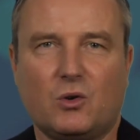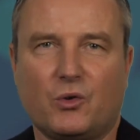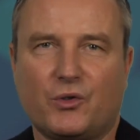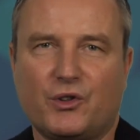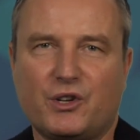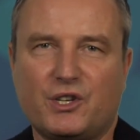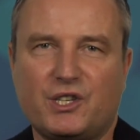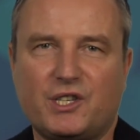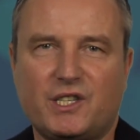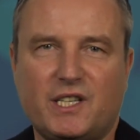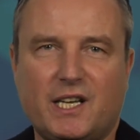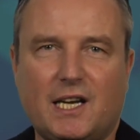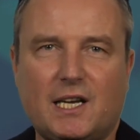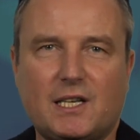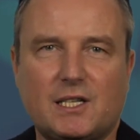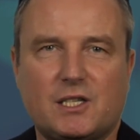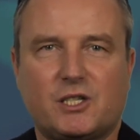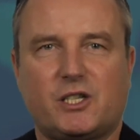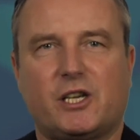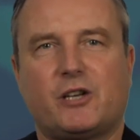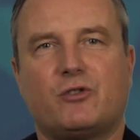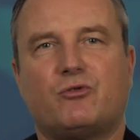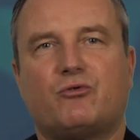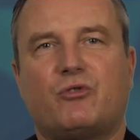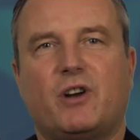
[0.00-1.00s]
or the sixth
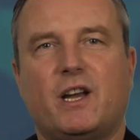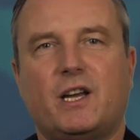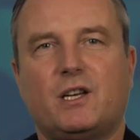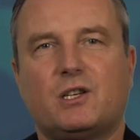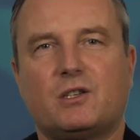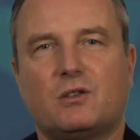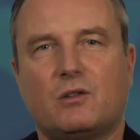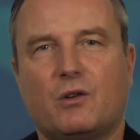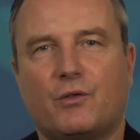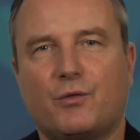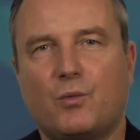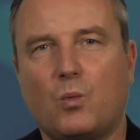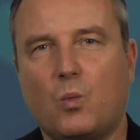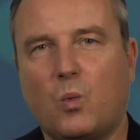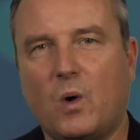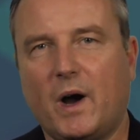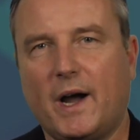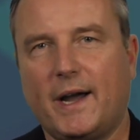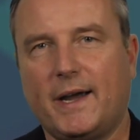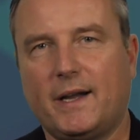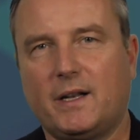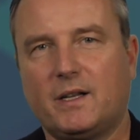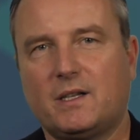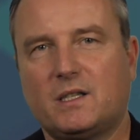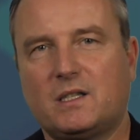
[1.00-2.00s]
generation of
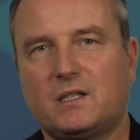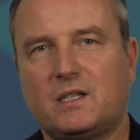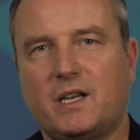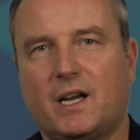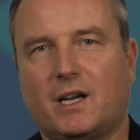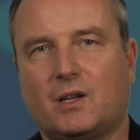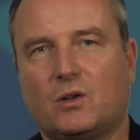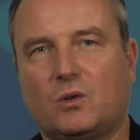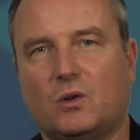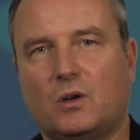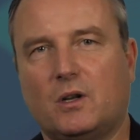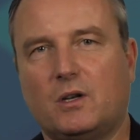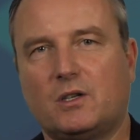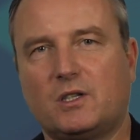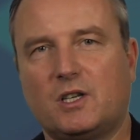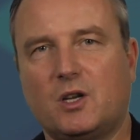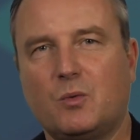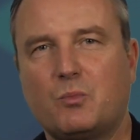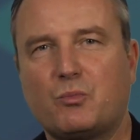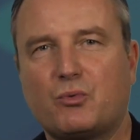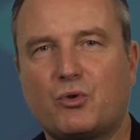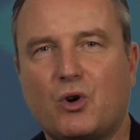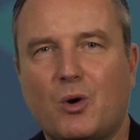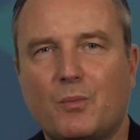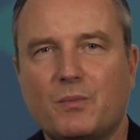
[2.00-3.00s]
wireless technology,
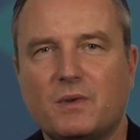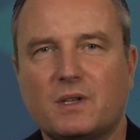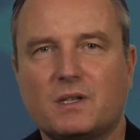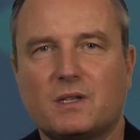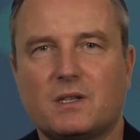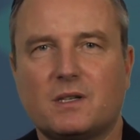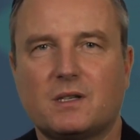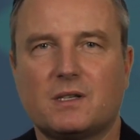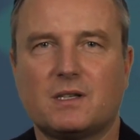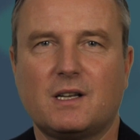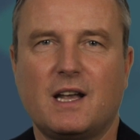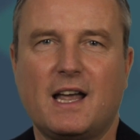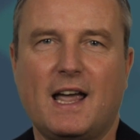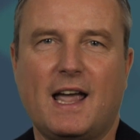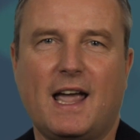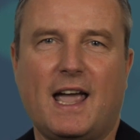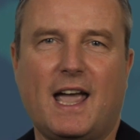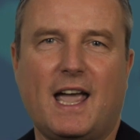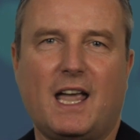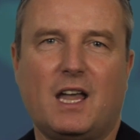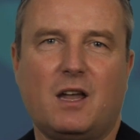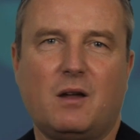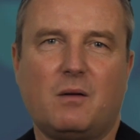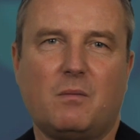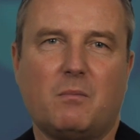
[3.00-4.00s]
promises
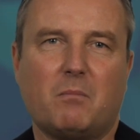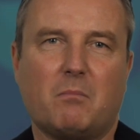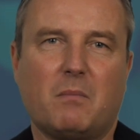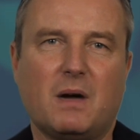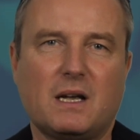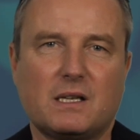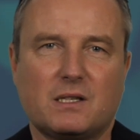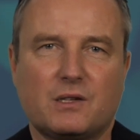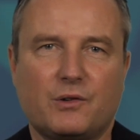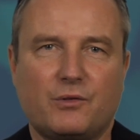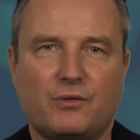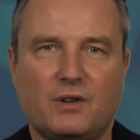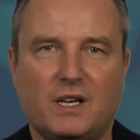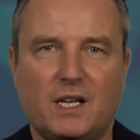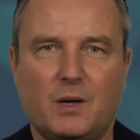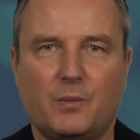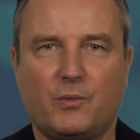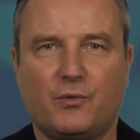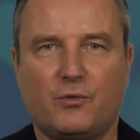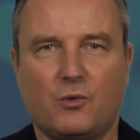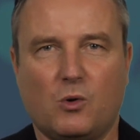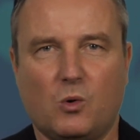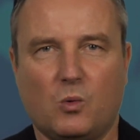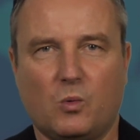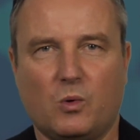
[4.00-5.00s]
a massive leap
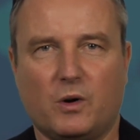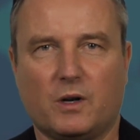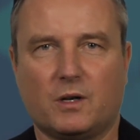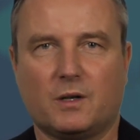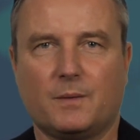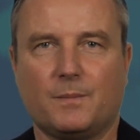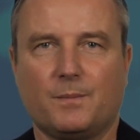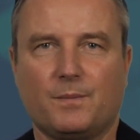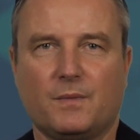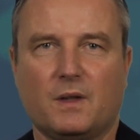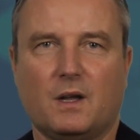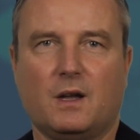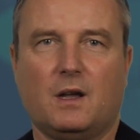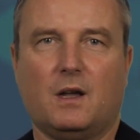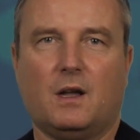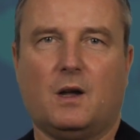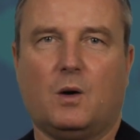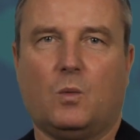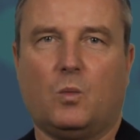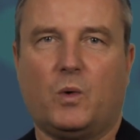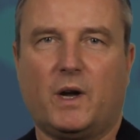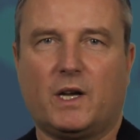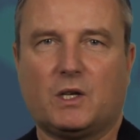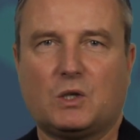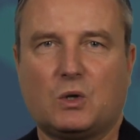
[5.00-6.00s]
forward.
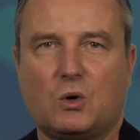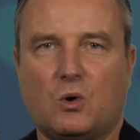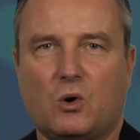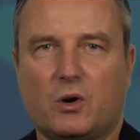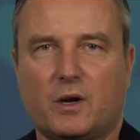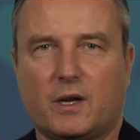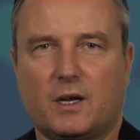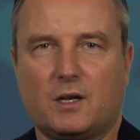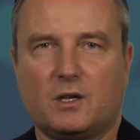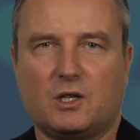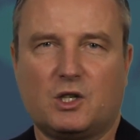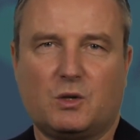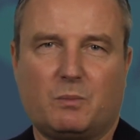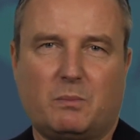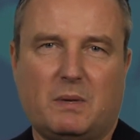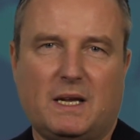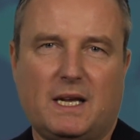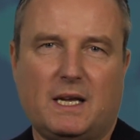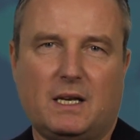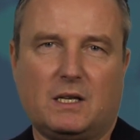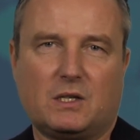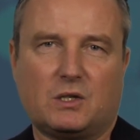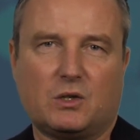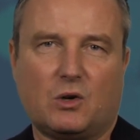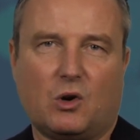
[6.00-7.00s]
We're talking
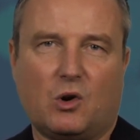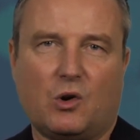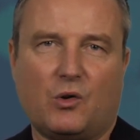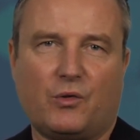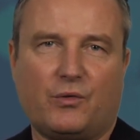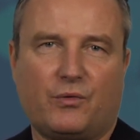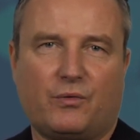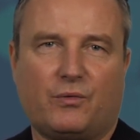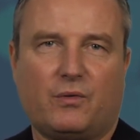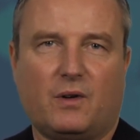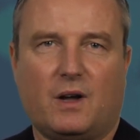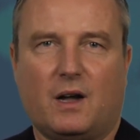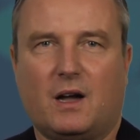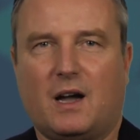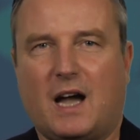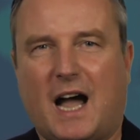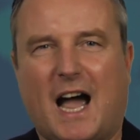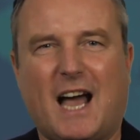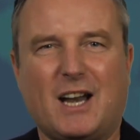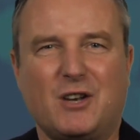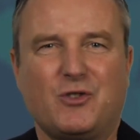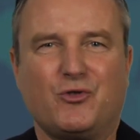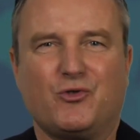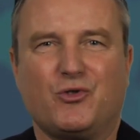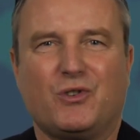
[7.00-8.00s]
speeds of
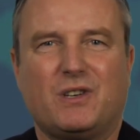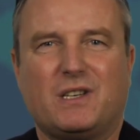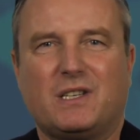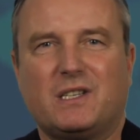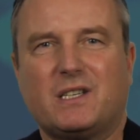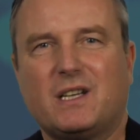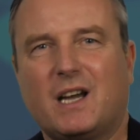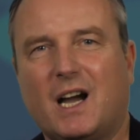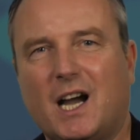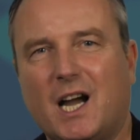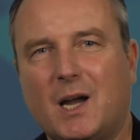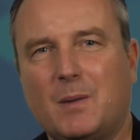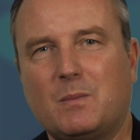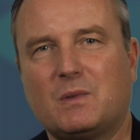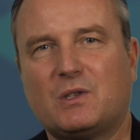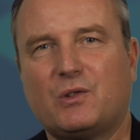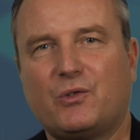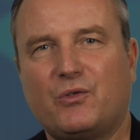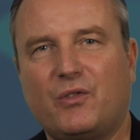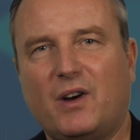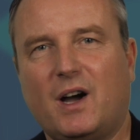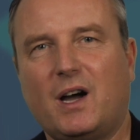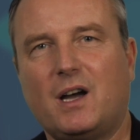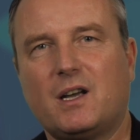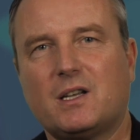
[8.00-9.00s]
100 times
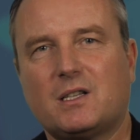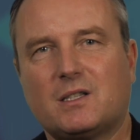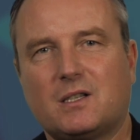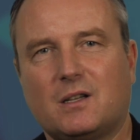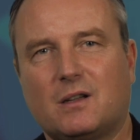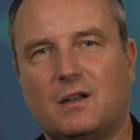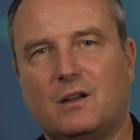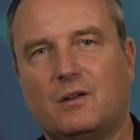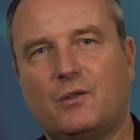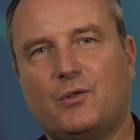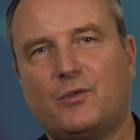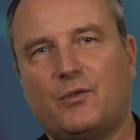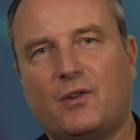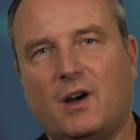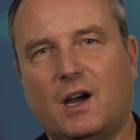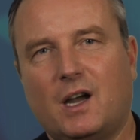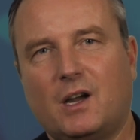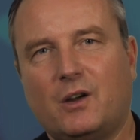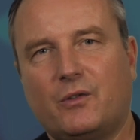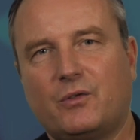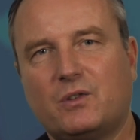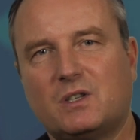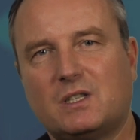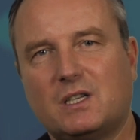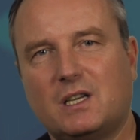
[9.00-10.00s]
faster than
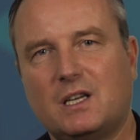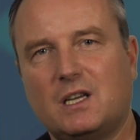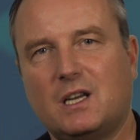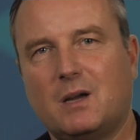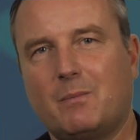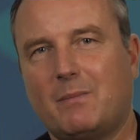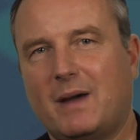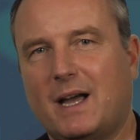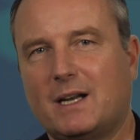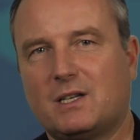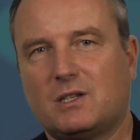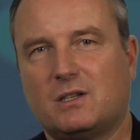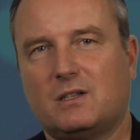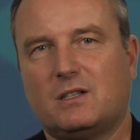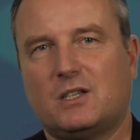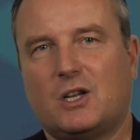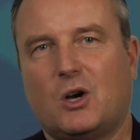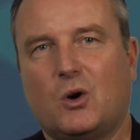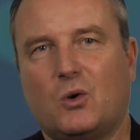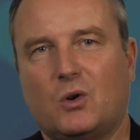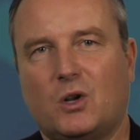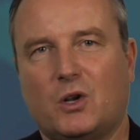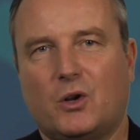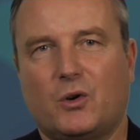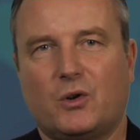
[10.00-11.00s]
5G. Imagine
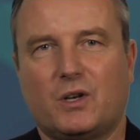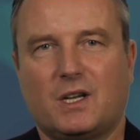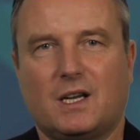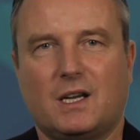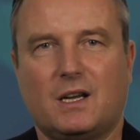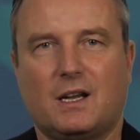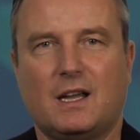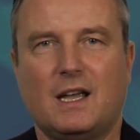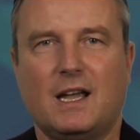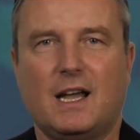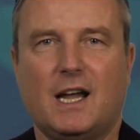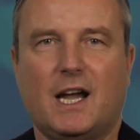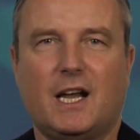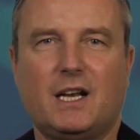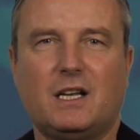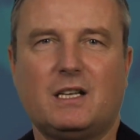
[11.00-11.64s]
downloading an